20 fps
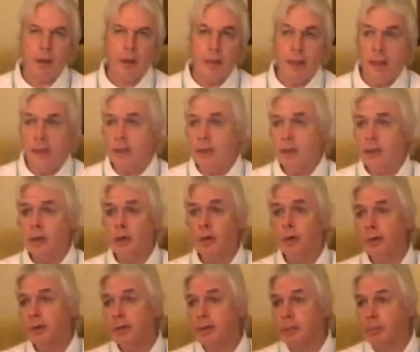they can
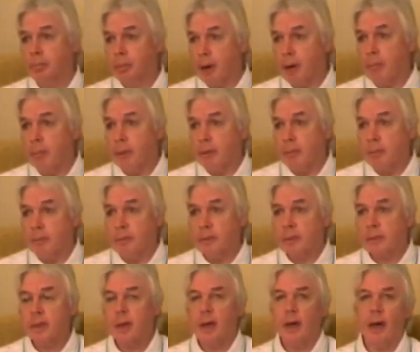cause the
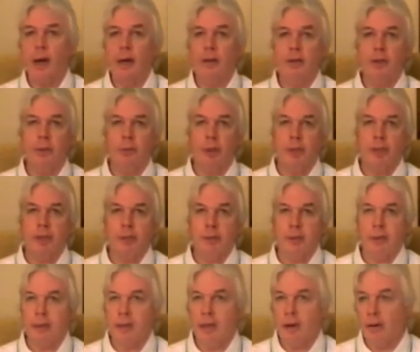problems to which you
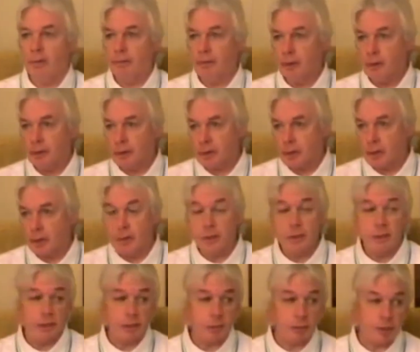can then offer your
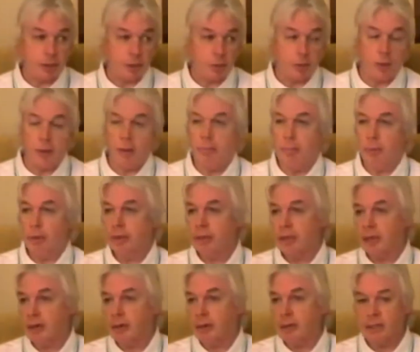solutions, which is what the Bush
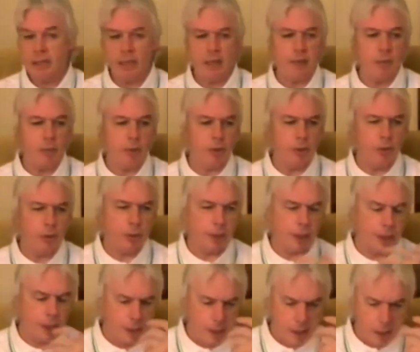era did with all
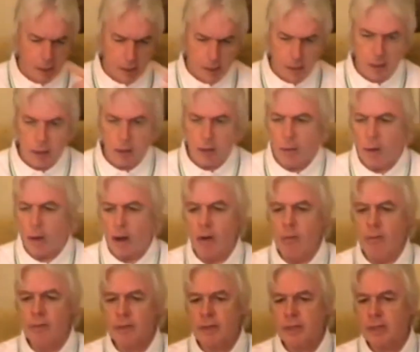the, you know,
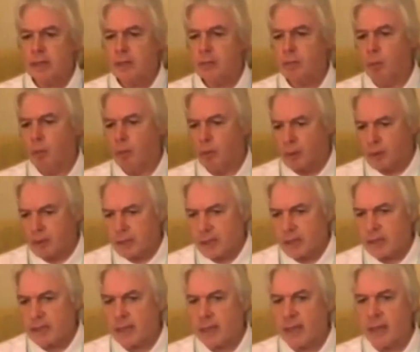overseas wars, the
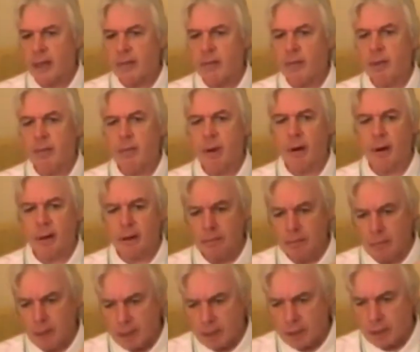extending of the
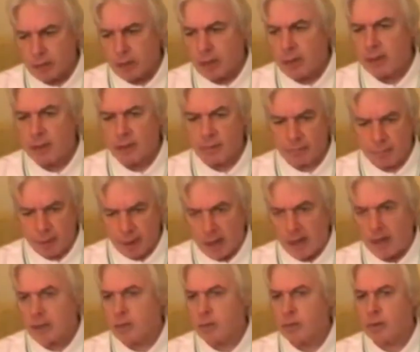American military, the
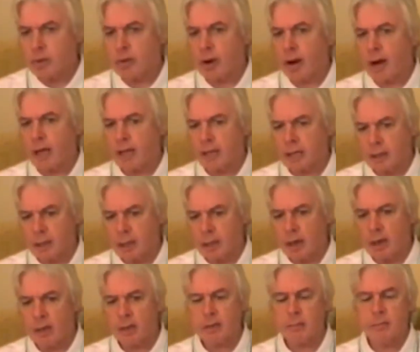financial crash in the
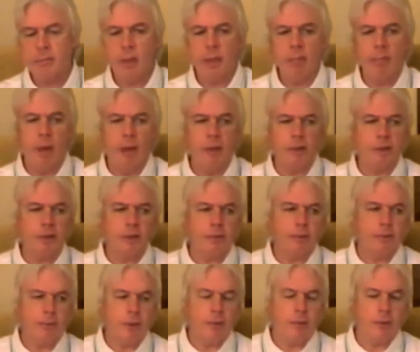last months
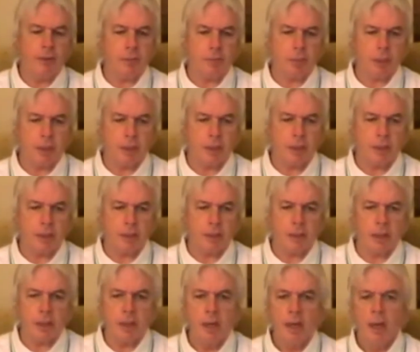of his
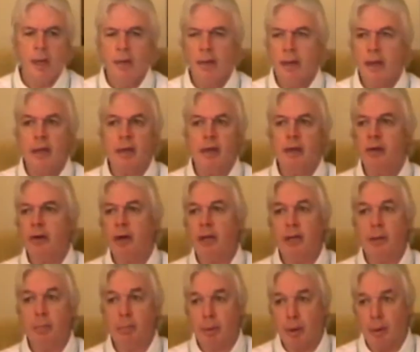presidency. They can
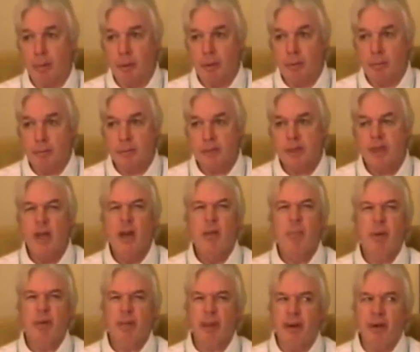create you problems,
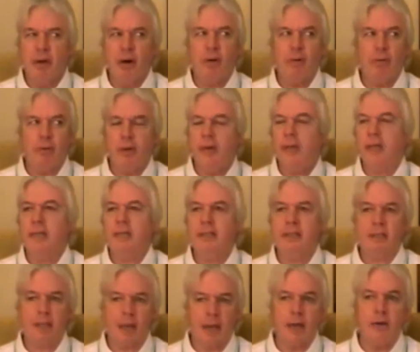but they're not really
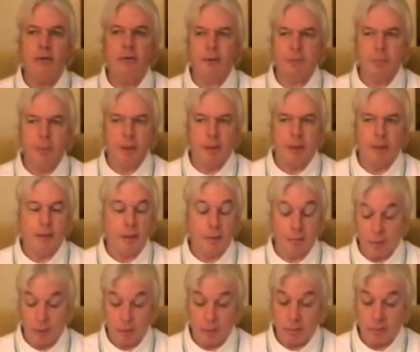salesmen,
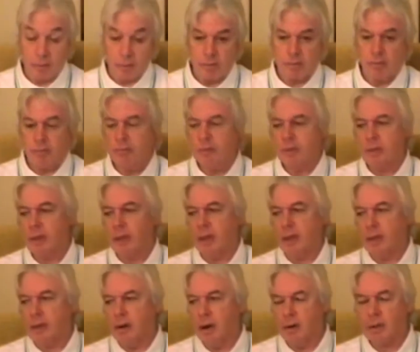
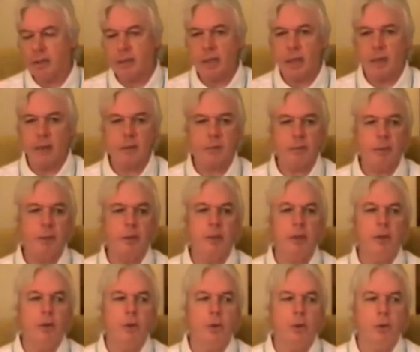certainly not salesmen,
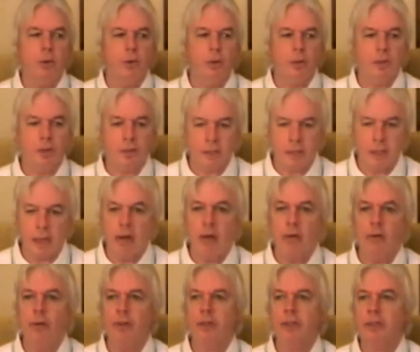who can
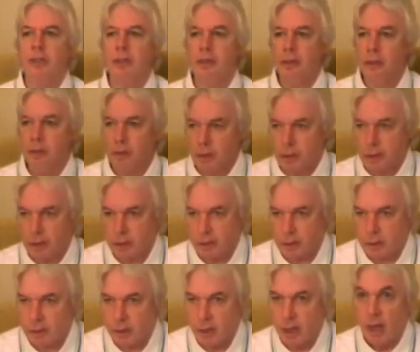sell the
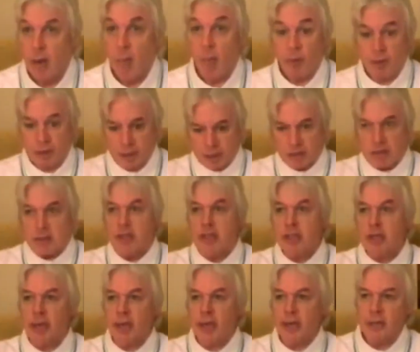solutions, which is the
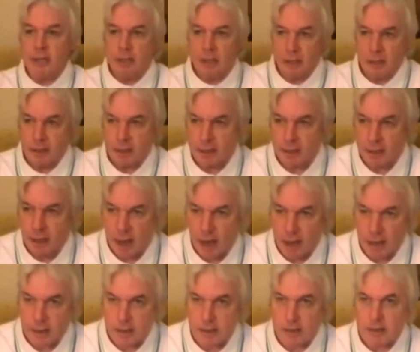changes in
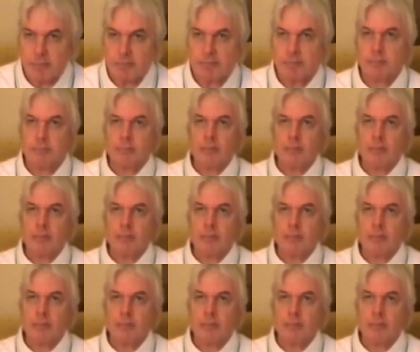society